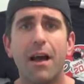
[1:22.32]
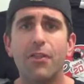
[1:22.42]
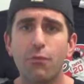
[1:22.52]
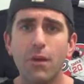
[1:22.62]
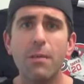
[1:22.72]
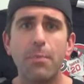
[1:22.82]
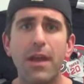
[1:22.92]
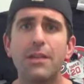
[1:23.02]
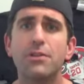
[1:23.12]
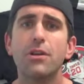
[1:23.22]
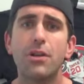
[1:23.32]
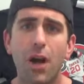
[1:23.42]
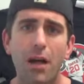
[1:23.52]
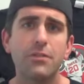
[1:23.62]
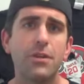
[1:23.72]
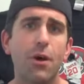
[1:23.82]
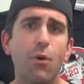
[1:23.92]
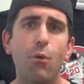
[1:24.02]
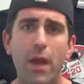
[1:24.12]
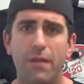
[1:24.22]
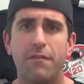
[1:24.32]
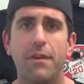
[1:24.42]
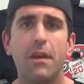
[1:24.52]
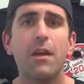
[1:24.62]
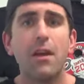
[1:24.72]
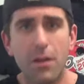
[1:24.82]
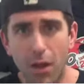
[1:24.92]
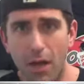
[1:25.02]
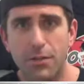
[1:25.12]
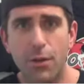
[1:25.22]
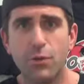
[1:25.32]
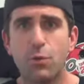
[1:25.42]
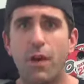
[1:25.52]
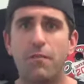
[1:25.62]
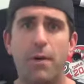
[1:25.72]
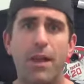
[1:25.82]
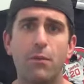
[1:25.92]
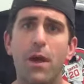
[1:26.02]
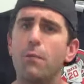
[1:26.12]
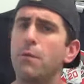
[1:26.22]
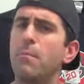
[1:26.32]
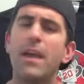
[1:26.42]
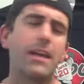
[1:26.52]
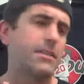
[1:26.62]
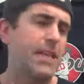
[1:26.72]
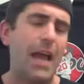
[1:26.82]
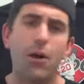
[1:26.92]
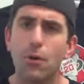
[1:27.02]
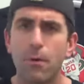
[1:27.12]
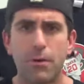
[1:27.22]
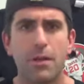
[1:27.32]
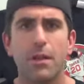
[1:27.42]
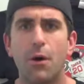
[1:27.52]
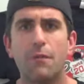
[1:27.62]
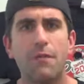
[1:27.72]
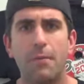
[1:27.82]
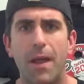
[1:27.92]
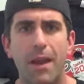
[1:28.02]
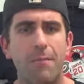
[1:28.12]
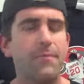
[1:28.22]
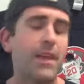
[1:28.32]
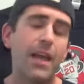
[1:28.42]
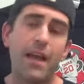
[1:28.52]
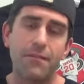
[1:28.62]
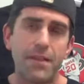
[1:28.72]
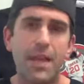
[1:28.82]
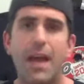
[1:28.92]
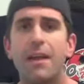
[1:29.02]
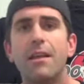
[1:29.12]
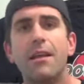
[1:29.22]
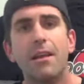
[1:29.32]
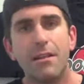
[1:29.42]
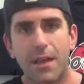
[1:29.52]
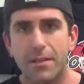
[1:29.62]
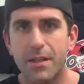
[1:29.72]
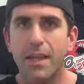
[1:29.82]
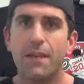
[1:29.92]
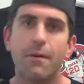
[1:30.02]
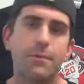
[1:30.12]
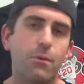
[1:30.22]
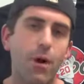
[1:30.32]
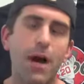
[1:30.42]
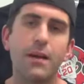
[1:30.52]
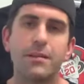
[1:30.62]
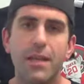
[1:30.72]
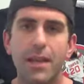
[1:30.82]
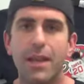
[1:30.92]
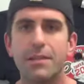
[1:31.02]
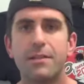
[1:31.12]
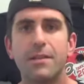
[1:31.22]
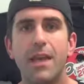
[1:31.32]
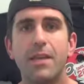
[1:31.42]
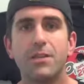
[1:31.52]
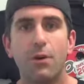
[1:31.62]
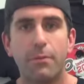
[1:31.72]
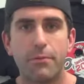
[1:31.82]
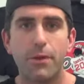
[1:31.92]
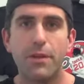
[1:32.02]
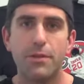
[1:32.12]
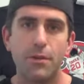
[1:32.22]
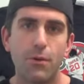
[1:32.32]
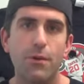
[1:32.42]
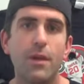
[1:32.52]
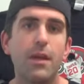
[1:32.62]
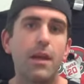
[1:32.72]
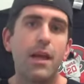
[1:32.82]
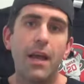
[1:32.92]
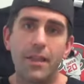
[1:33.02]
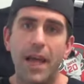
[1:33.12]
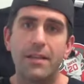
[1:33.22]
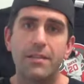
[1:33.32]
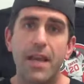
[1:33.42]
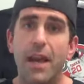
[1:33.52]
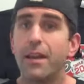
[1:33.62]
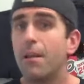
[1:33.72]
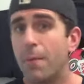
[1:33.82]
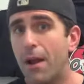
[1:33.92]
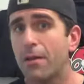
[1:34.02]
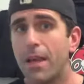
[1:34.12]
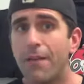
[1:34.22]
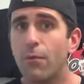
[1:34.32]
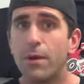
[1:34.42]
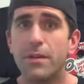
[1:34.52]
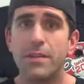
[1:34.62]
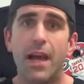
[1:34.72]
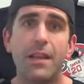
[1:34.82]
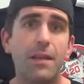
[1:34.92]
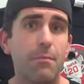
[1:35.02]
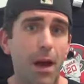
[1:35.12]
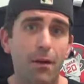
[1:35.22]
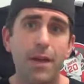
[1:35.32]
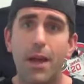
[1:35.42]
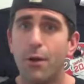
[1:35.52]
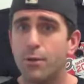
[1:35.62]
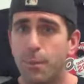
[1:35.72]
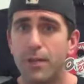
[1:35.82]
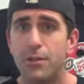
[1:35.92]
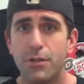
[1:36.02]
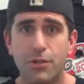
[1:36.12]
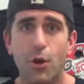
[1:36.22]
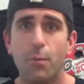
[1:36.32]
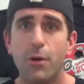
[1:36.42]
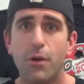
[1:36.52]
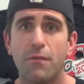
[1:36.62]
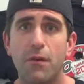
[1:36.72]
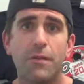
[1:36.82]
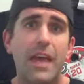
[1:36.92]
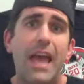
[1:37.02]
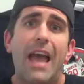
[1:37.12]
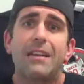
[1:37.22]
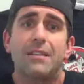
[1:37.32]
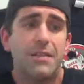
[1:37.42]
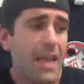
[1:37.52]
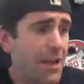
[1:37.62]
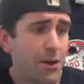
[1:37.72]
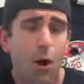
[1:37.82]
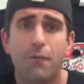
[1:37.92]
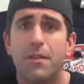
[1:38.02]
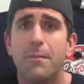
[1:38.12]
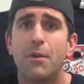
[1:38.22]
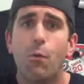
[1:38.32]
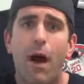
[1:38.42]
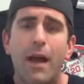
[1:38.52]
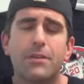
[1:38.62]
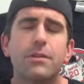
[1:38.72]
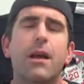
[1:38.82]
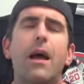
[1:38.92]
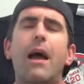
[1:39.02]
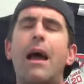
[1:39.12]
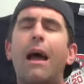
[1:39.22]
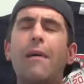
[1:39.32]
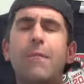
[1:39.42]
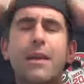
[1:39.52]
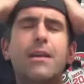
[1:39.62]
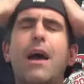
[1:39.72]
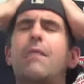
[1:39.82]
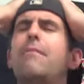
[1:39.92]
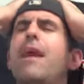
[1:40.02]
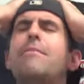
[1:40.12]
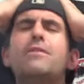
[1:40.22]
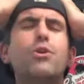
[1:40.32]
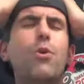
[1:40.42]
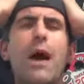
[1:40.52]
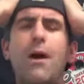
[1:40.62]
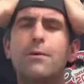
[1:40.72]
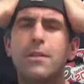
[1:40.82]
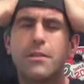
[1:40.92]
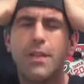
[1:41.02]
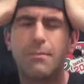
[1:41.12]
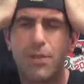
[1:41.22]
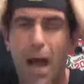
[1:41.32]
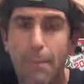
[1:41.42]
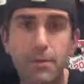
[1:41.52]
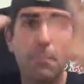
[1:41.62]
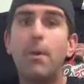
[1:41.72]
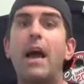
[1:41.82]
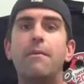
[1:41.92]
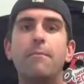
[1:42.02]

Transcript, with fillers: A three pitch Gonzo whiff. Gonzo's whiff, by the way, would make a terrible cologne for men. After that, Lester gave up the walks, the hits. Yankees go up 3-2, and that's that. And apparently everyone decided that Mariano's pitches are so beautiful, they had to stand over them and watch. Ah, my God, maybe two hours of sleep tops. But